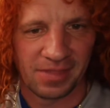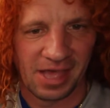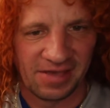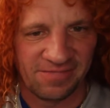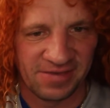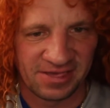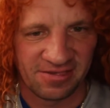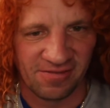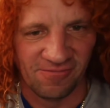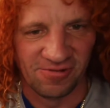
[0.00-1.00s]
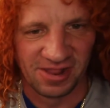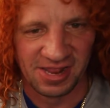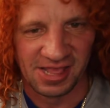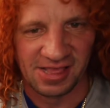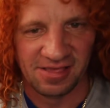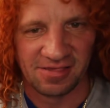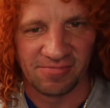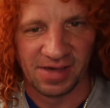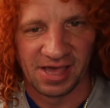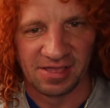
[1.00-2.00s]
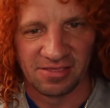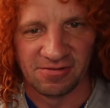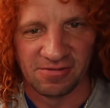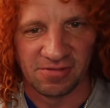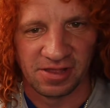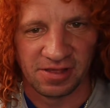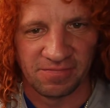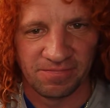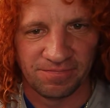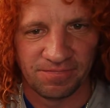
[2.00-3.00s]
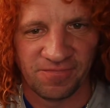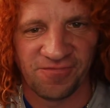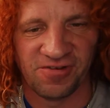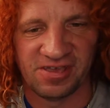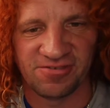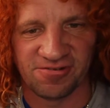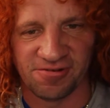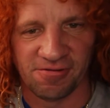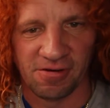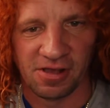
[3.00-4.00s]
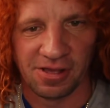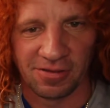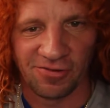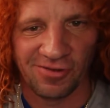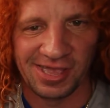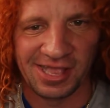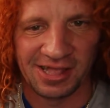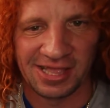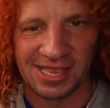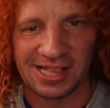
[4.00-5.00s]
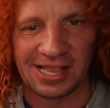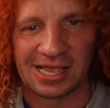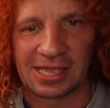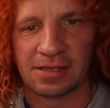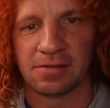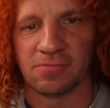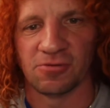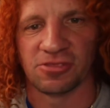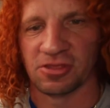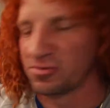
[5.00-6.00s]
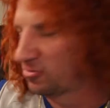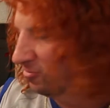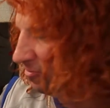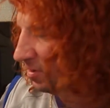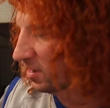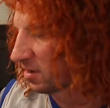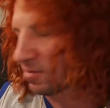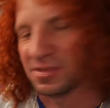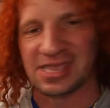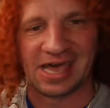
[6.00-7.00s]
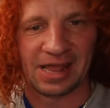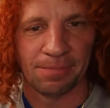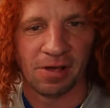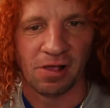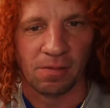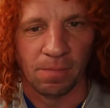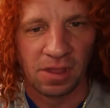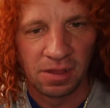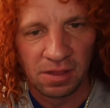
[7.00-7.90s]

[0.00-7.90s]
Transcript: I fixed one of these, my little freezer green clean light with a new neon bulb.